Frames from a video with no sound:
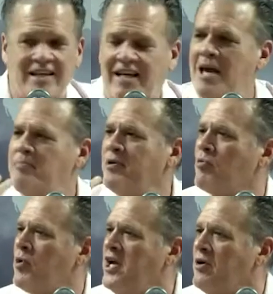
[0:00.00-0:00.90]
And keep it
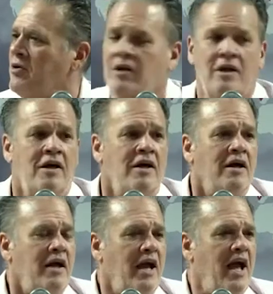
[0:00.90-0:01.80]
real
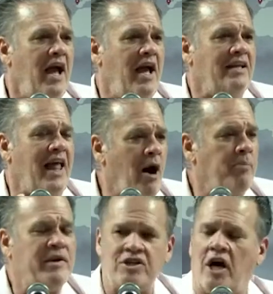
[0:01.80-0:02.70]
and
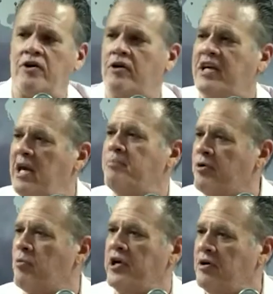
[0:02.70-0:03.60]
help each other keep
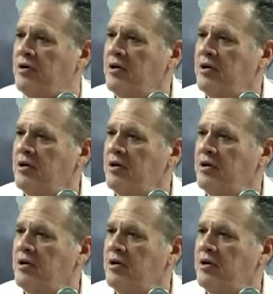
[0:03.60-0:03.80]
it real.